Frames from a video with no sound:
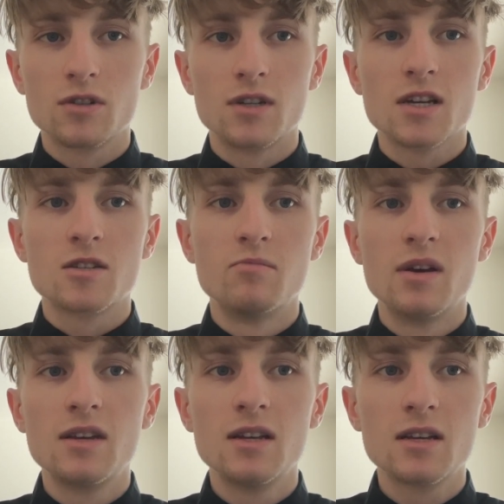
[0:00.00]
thus
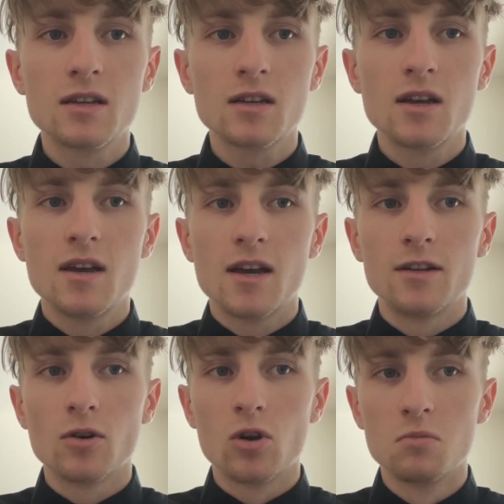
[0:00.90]
beginning
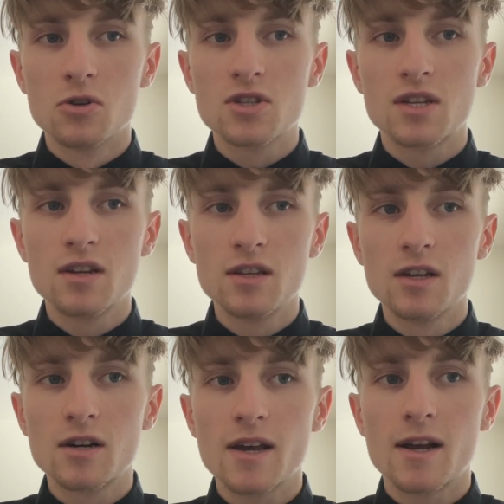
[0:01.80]
an almost
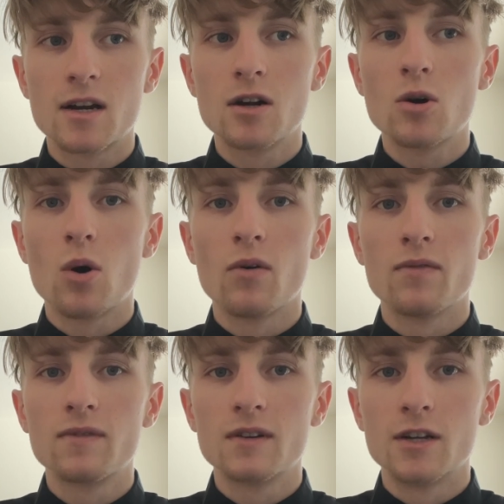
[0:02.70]
10-year era
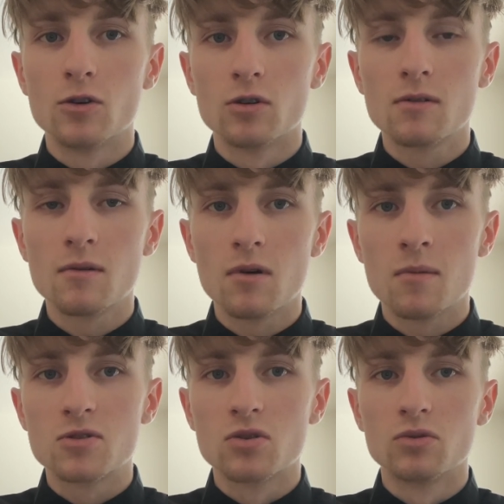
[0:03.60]
of
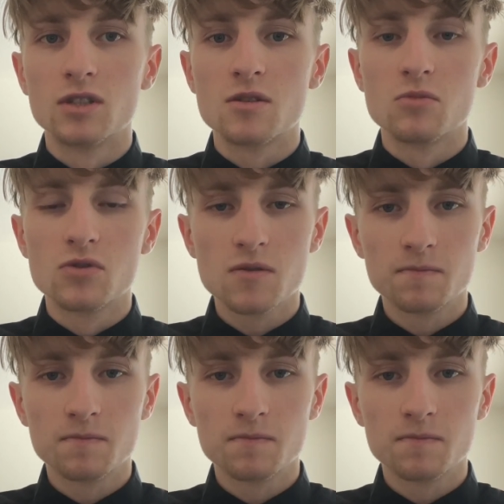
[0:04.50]
neo-absolutism.